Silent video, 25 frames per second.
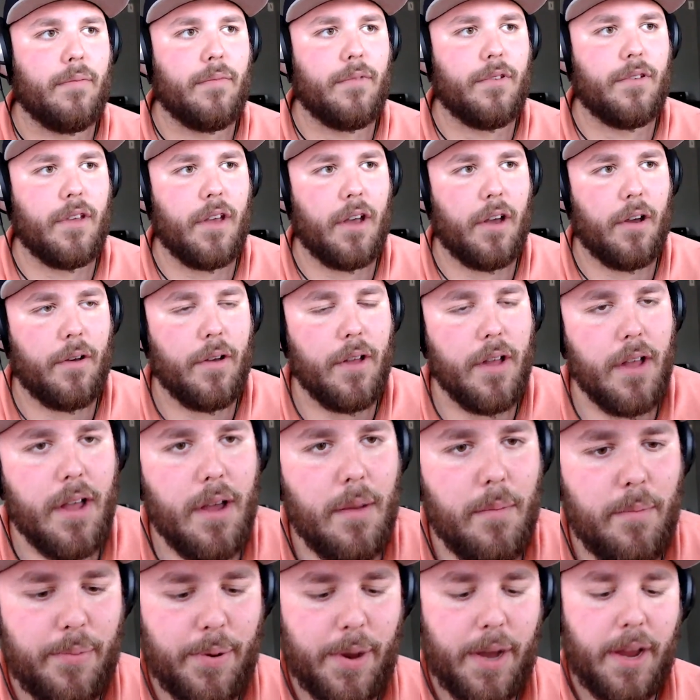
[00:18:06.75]
So,
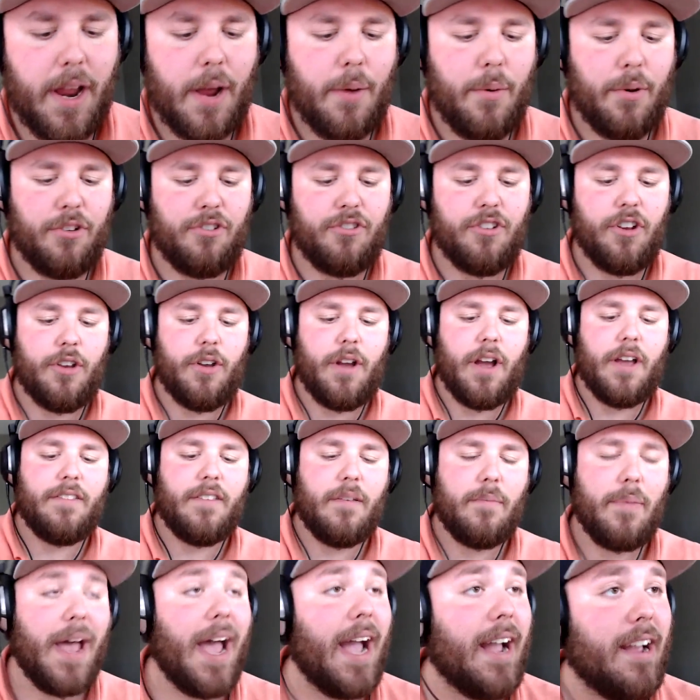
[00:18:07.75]
but I will show you guys
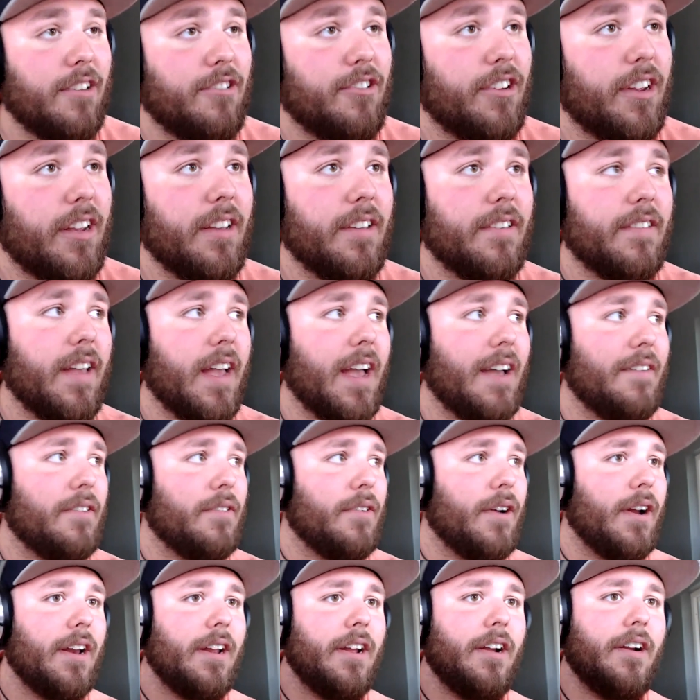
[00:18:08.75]
the packaging, because I have it
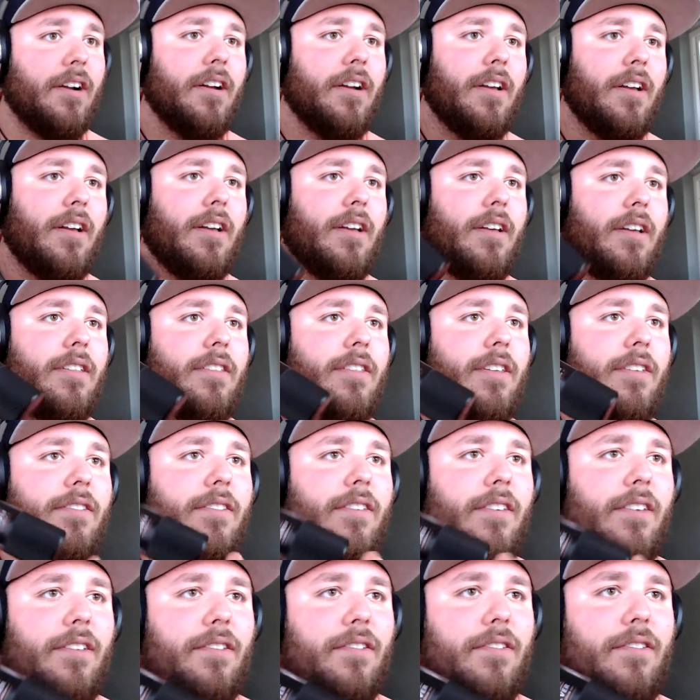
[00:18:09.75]
right here. This
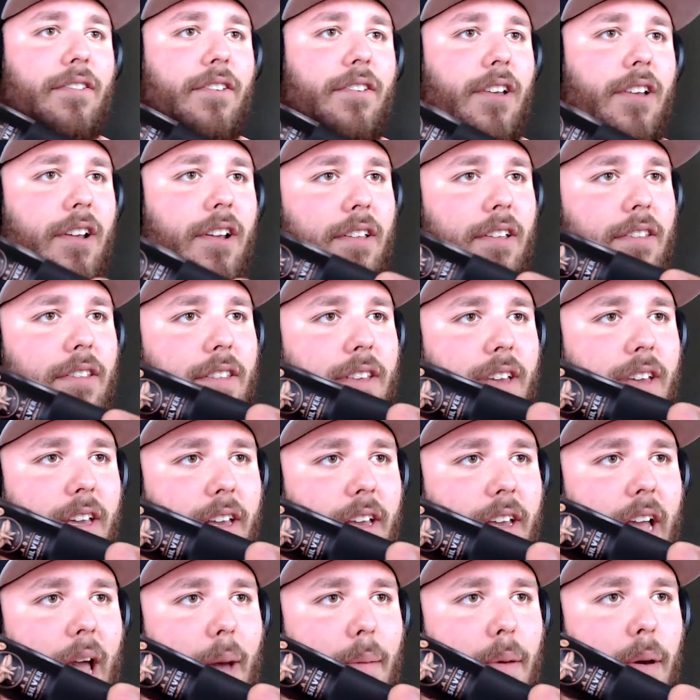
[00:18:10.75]
is
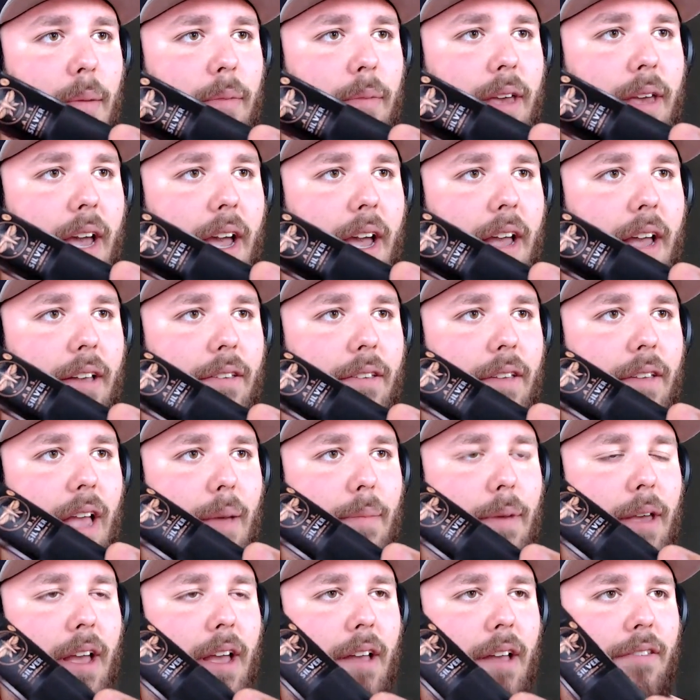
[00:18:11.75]
the MMK
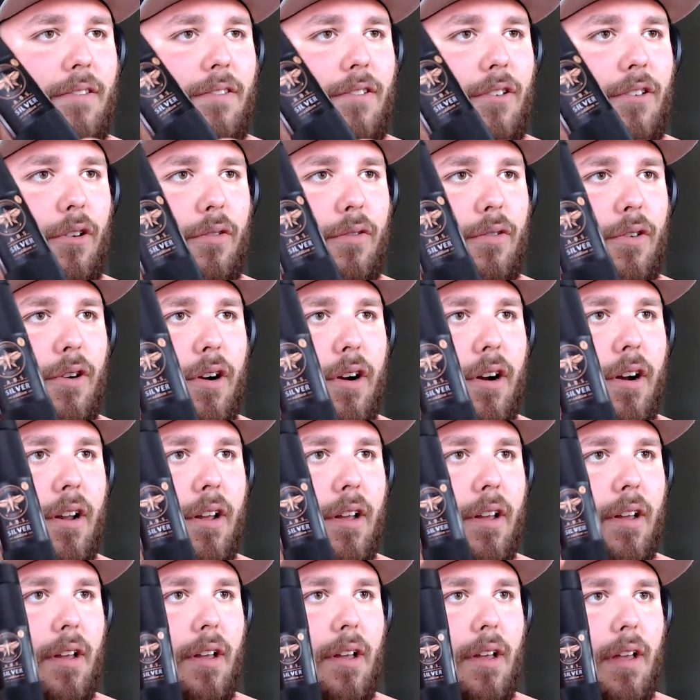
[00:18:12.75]
ABS silver
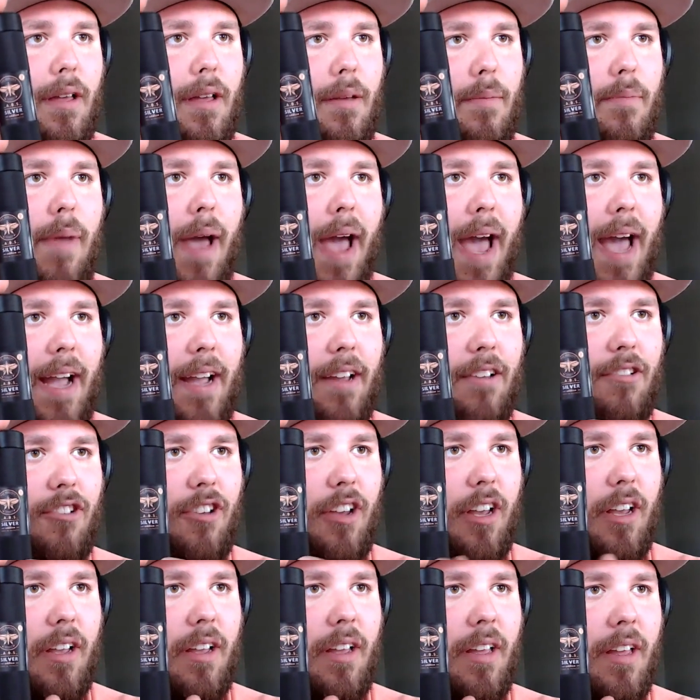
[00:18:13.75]

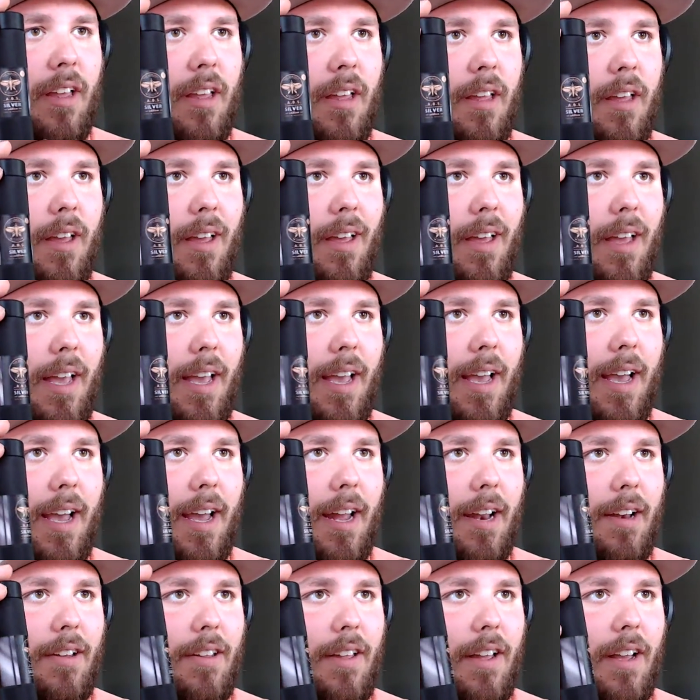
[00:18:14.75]
packaging,
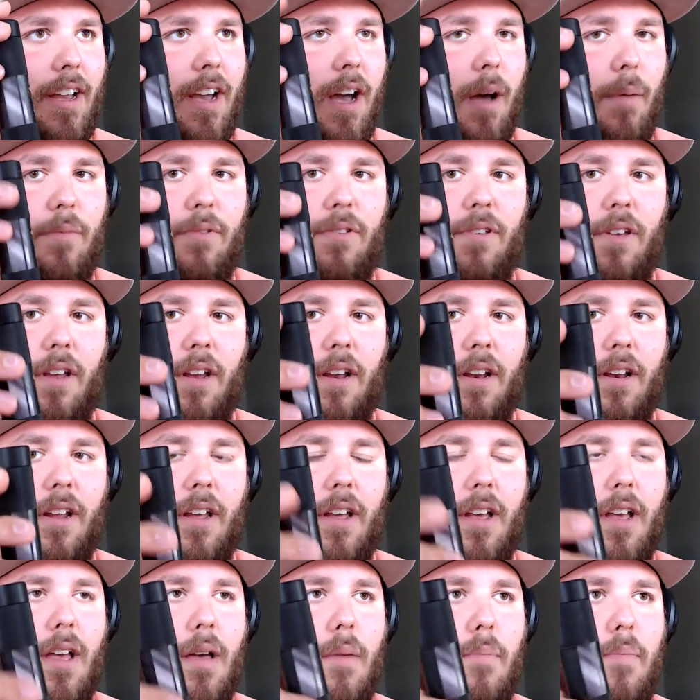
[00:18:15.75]
and it comes
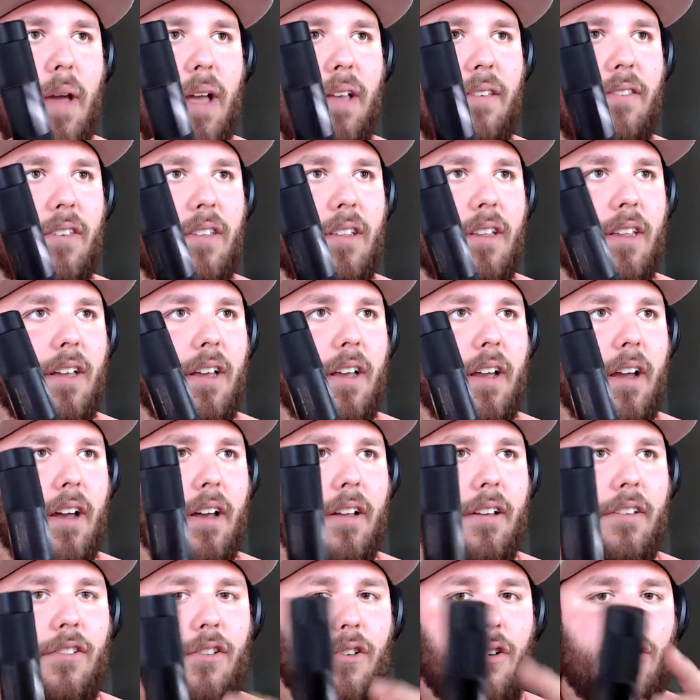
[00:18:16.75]
in basically
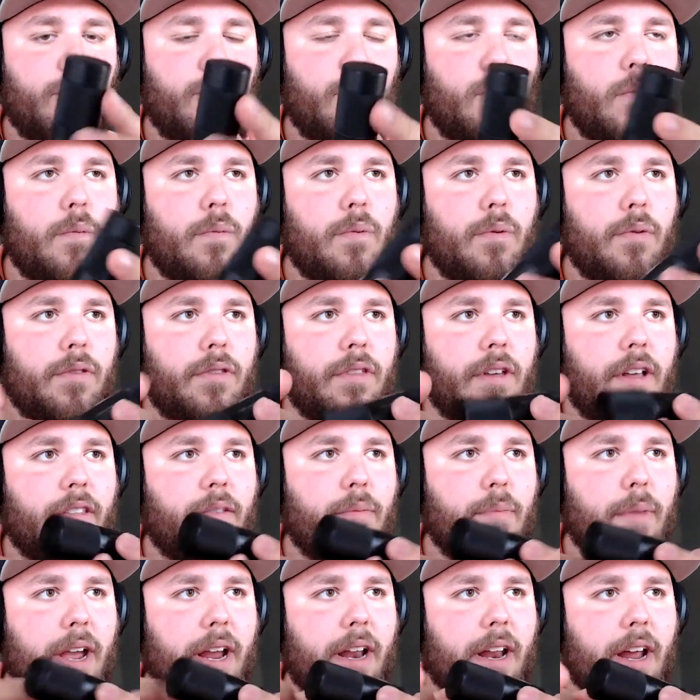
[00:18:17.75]
a tube
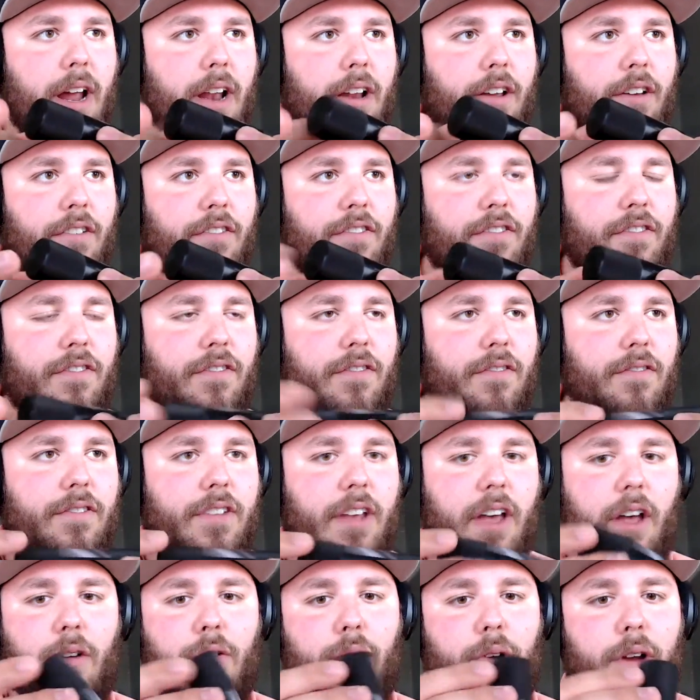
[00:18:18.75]
that's made out of
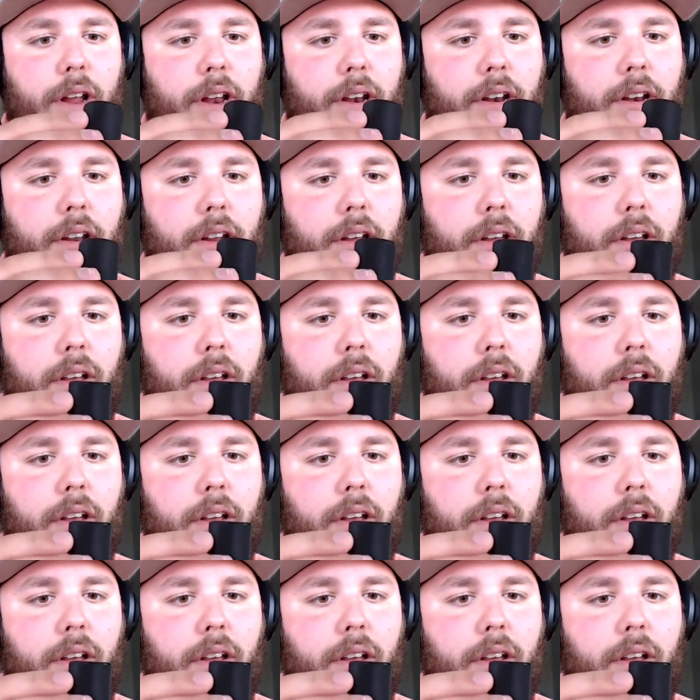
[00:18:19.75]
Delrin.